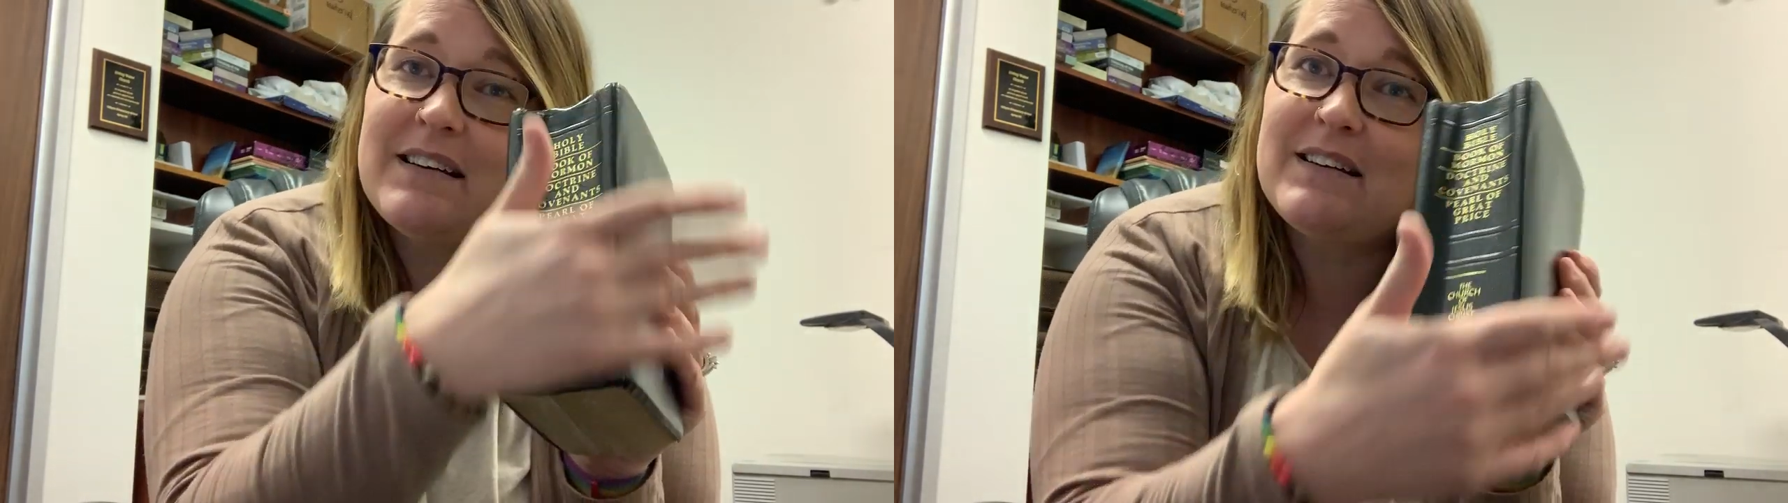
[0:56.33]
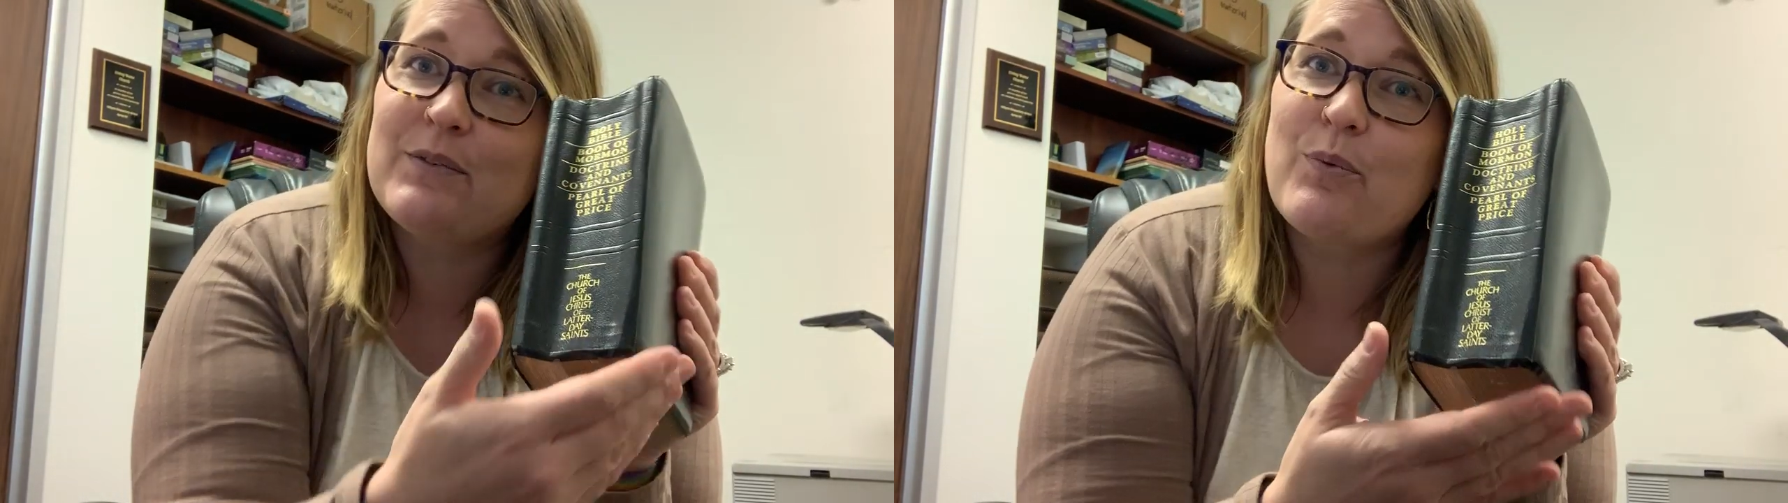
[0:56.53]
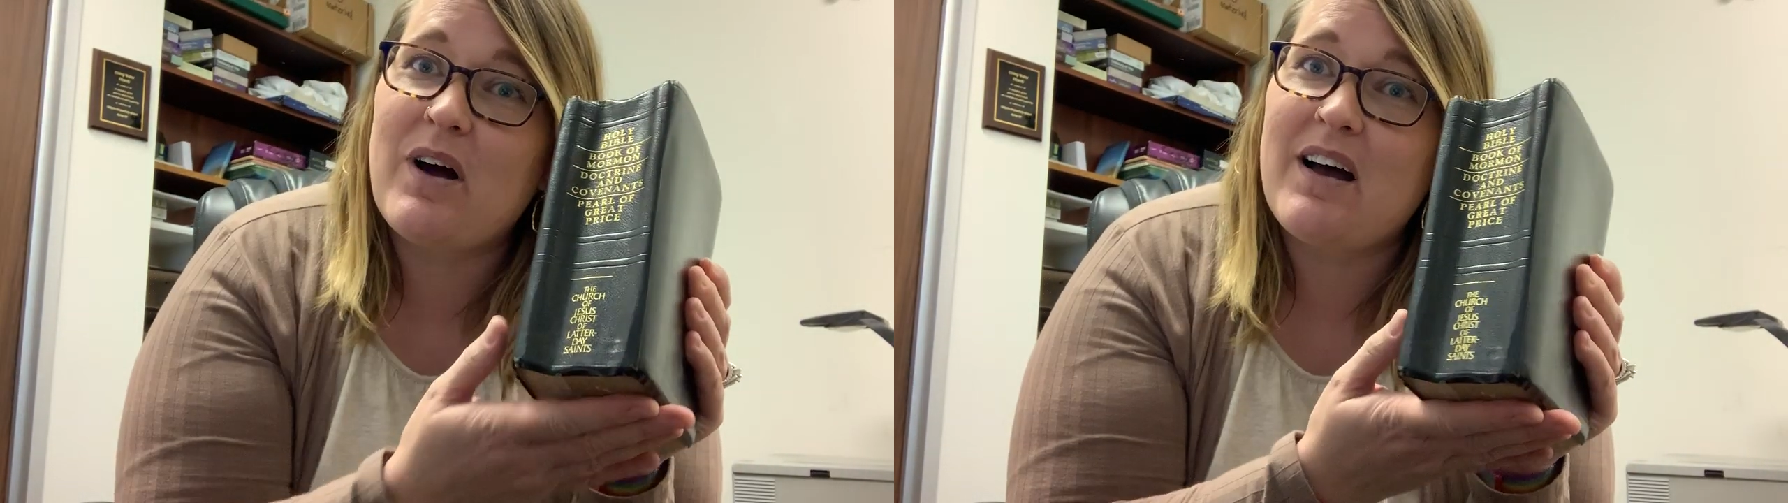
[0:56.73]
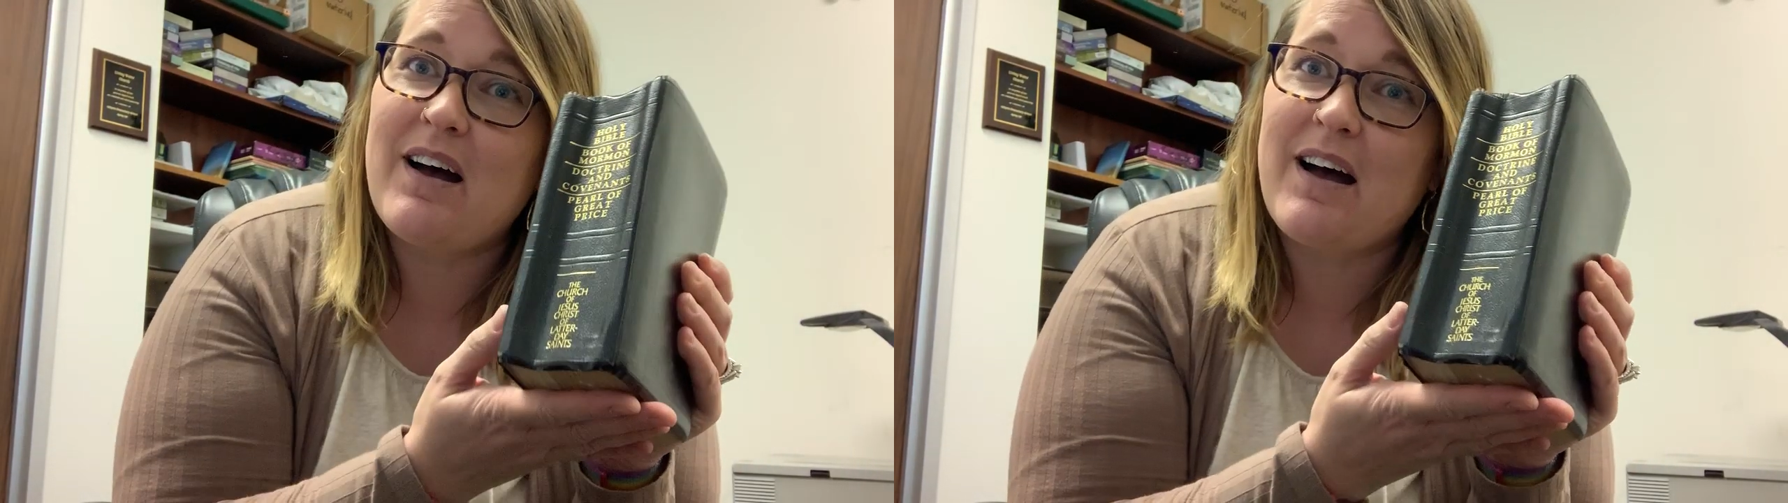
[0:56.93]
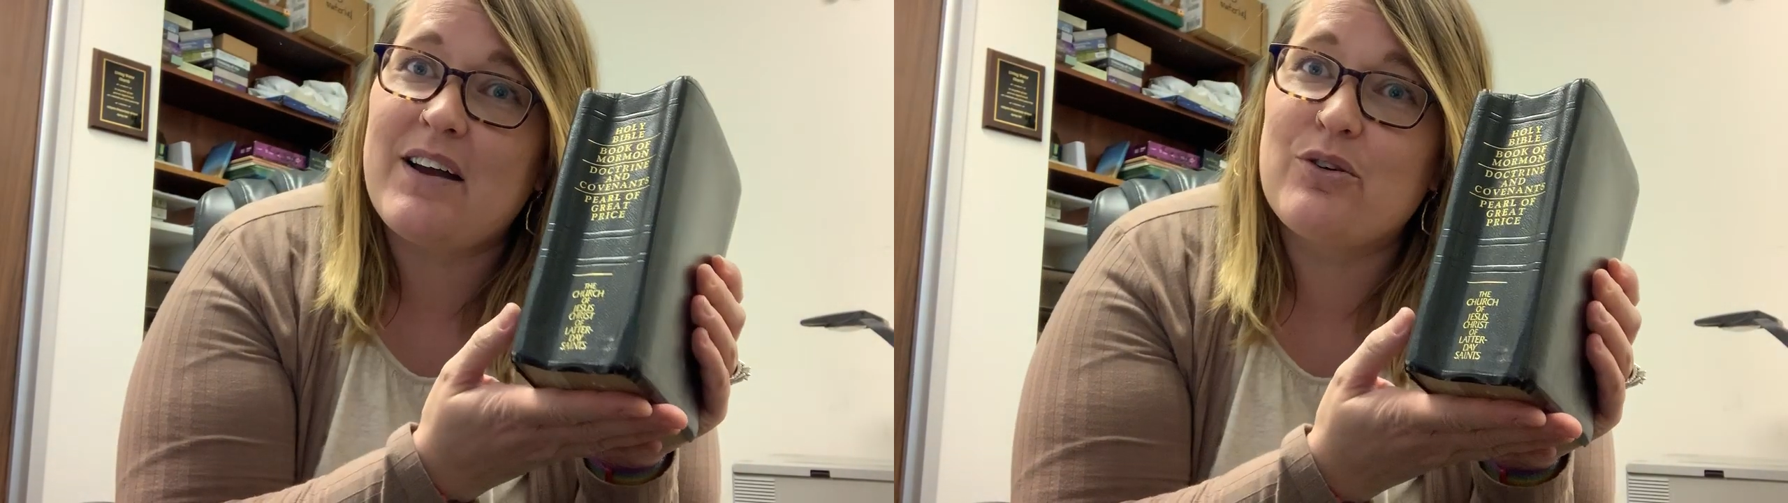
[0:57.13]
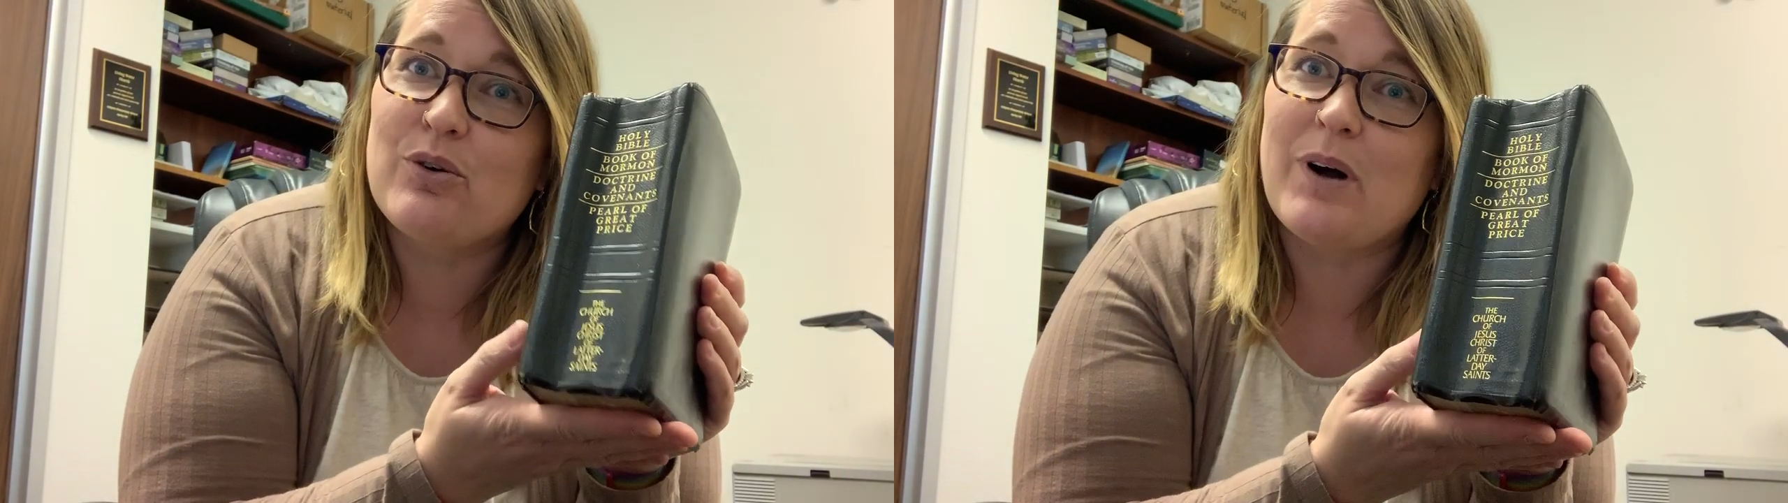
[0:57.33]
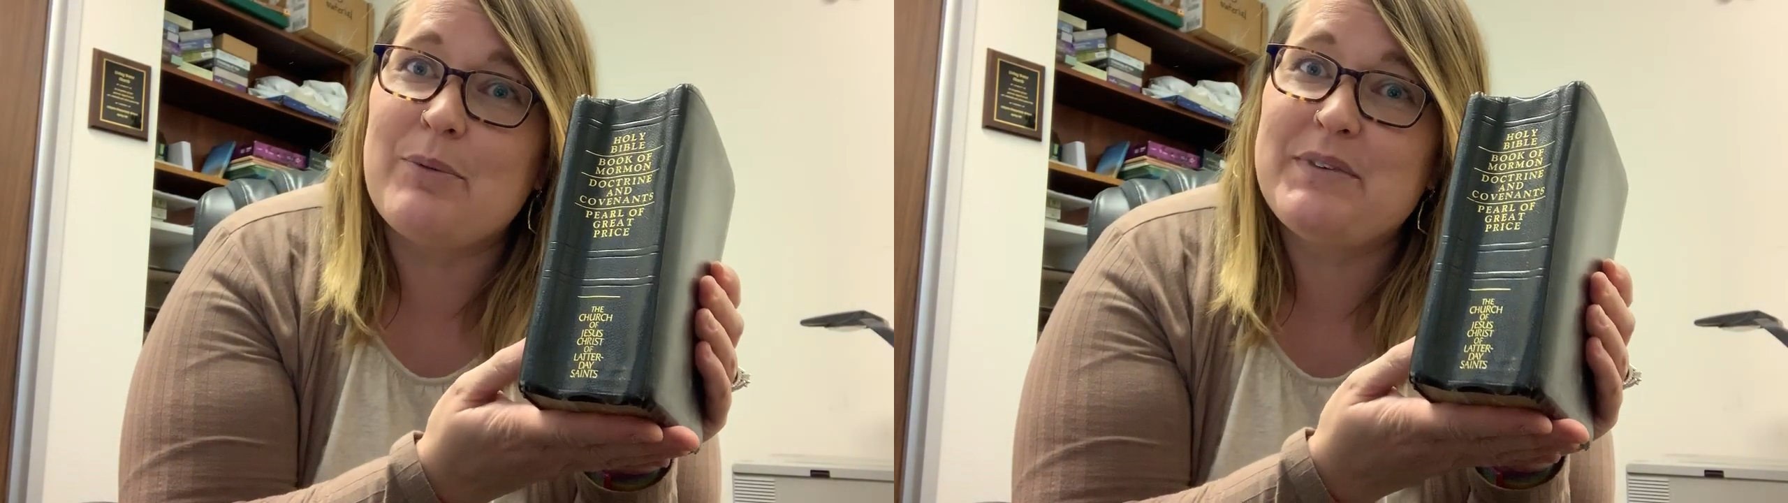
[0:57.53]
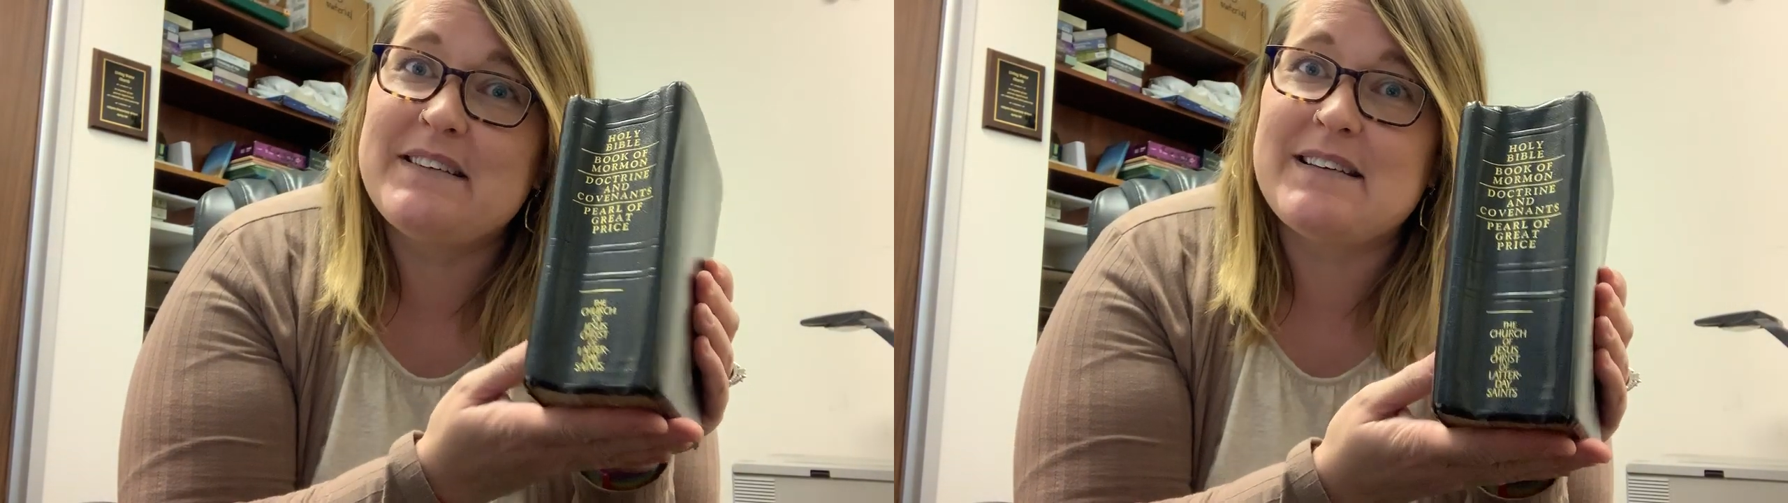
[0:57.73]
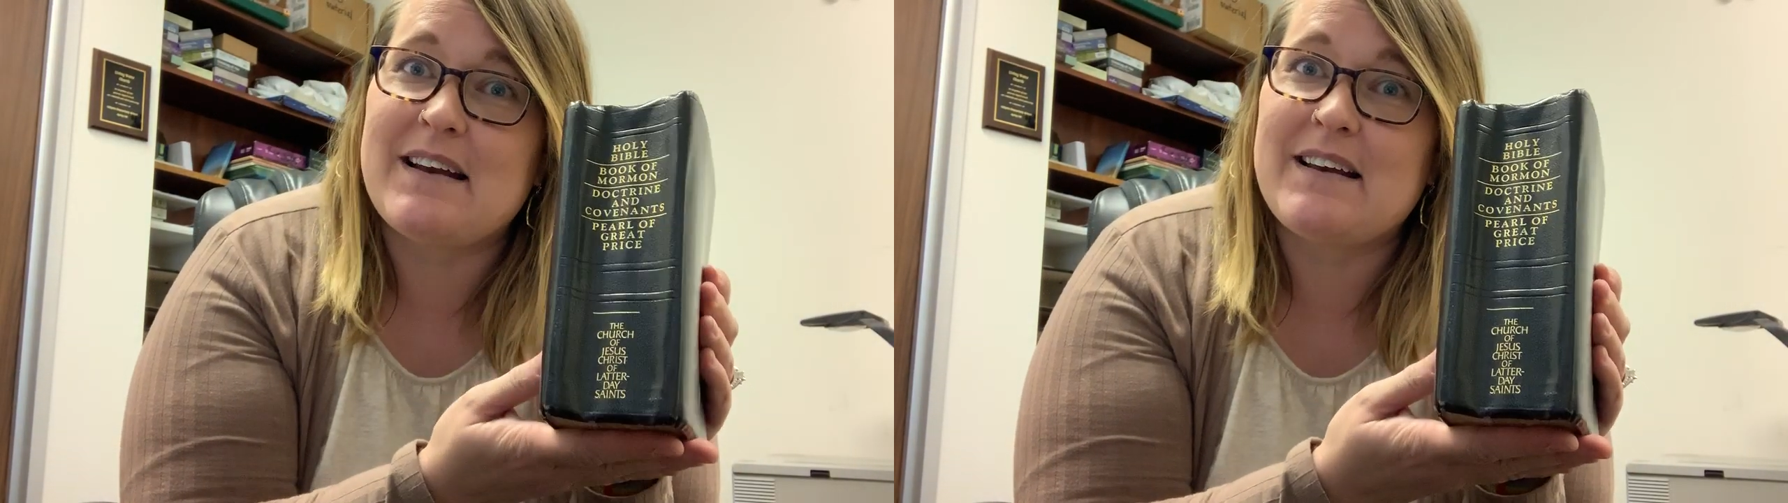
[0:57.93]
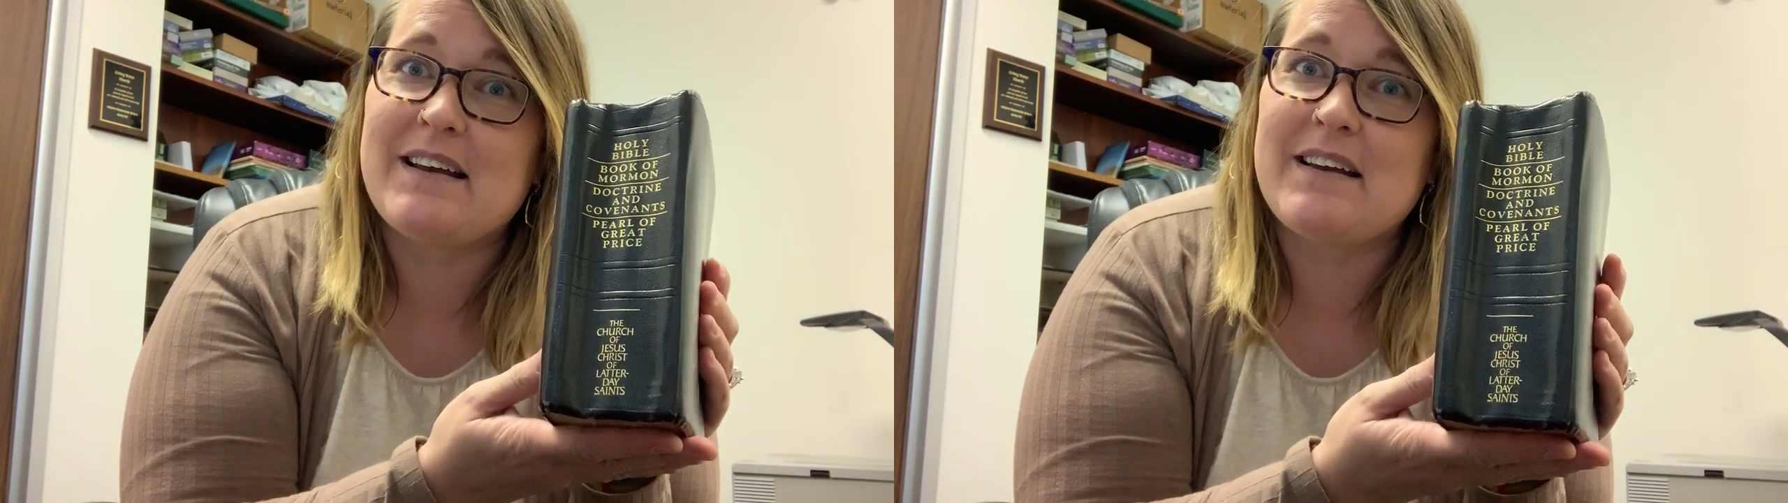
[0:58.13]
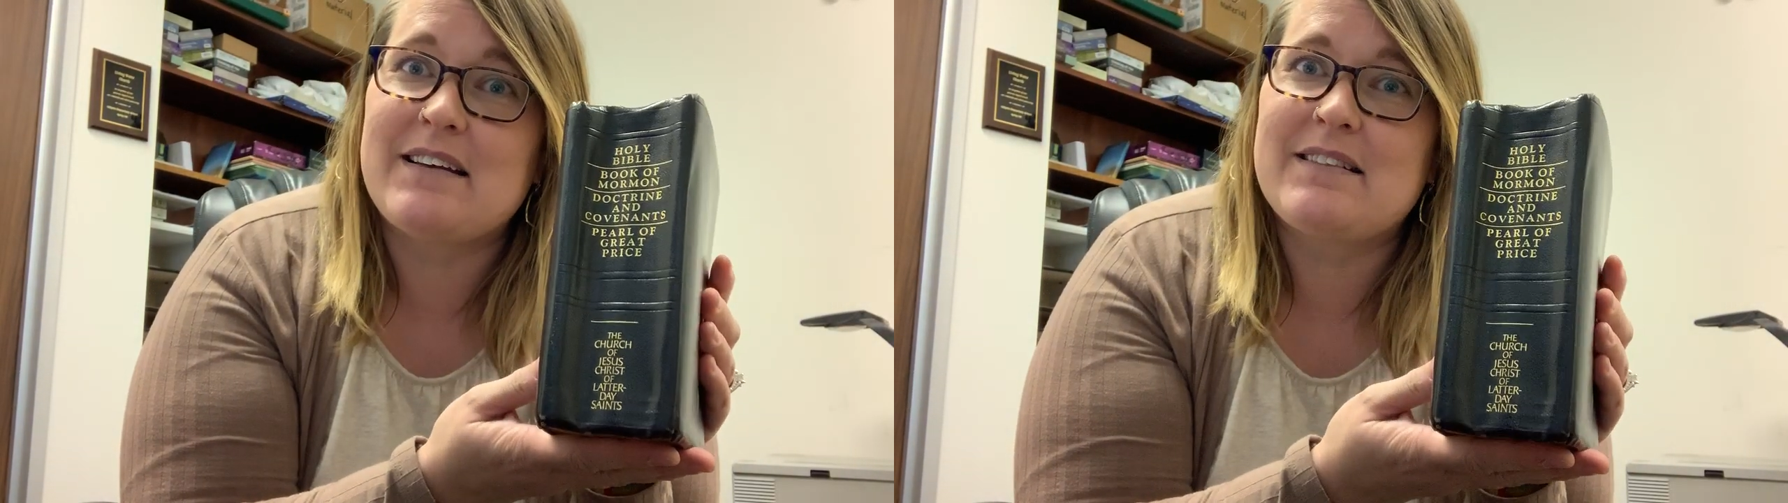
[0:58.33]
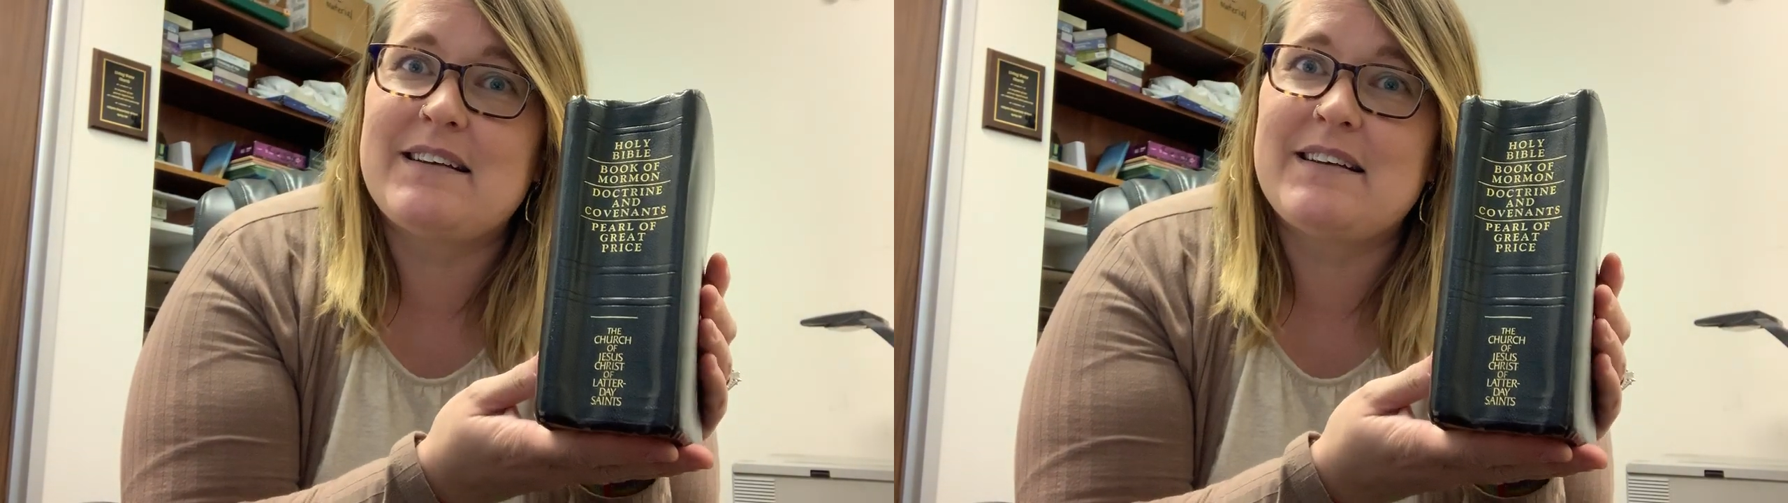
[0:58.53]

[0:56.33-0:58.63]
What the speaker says: is what I grew up studying.